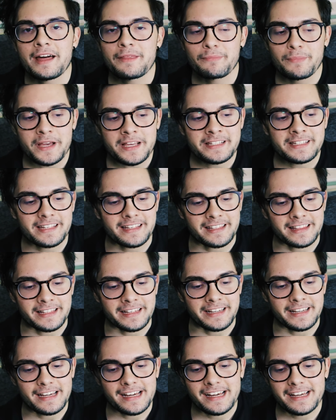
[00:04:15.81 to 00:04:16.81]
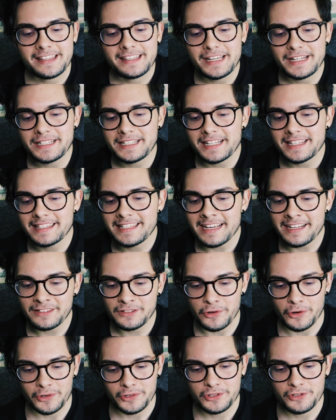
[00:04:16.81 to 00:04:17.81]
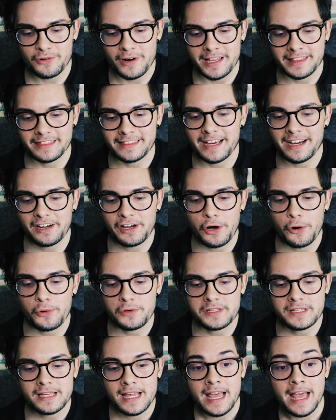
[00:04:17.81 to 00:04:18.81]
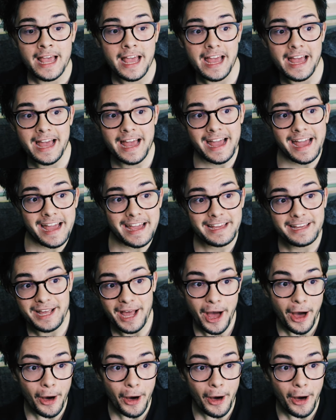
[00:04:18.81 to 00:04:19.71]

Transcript: And basically, there's a TikTok trend that goes, hey,